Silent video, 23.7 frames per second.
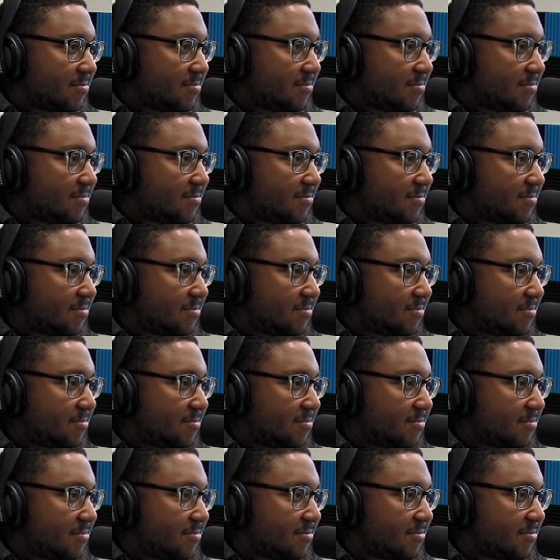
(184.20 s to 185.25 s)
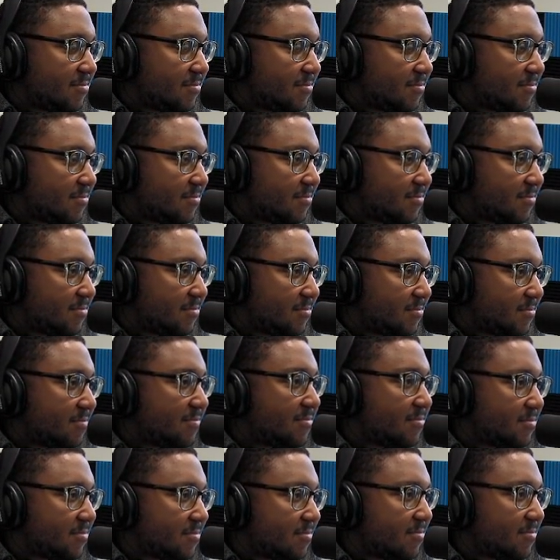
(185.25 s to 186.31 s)

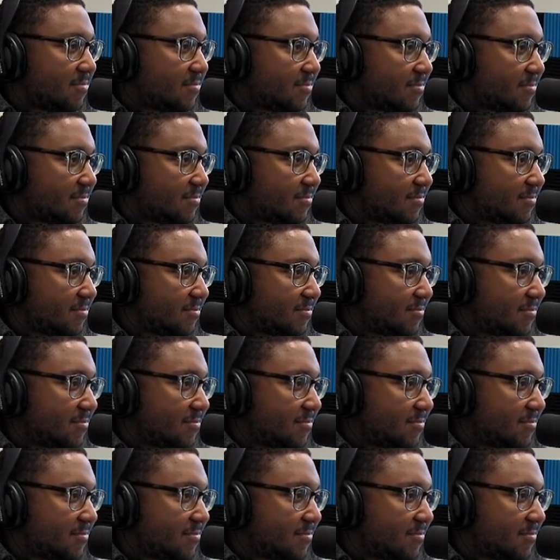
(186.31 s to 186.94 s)
(not speaking)